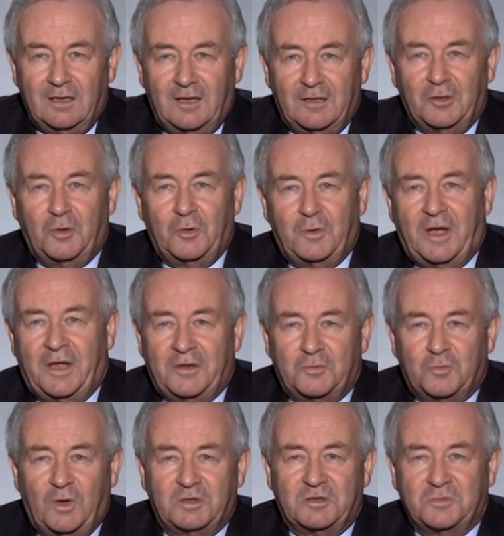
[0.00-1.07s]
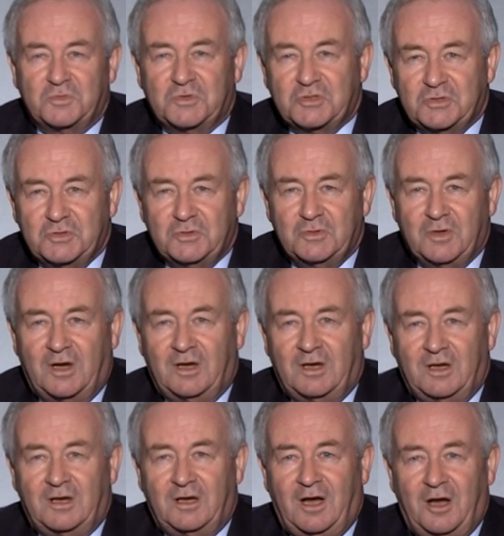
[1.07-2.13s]
Hello and welcome to
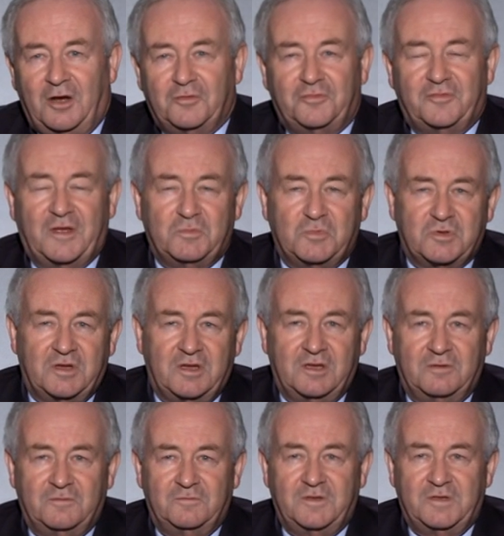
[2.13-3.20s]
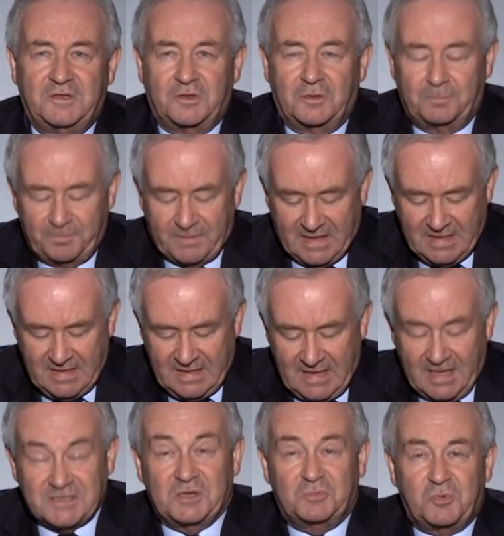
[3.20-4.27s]
our February video.
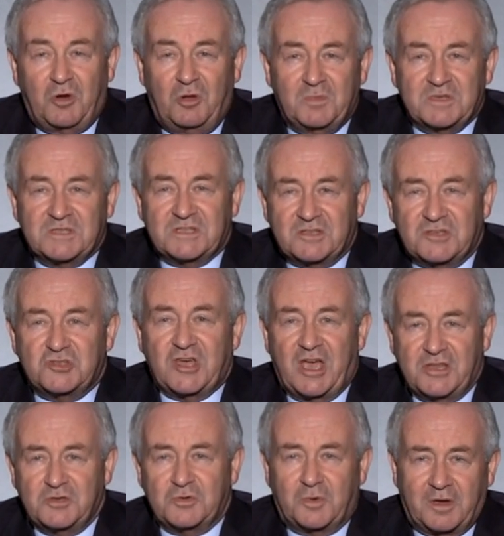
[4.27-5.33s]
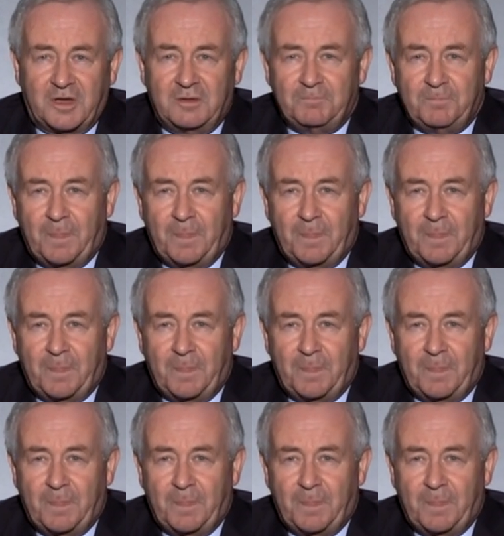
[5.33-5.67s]
As I promised in January,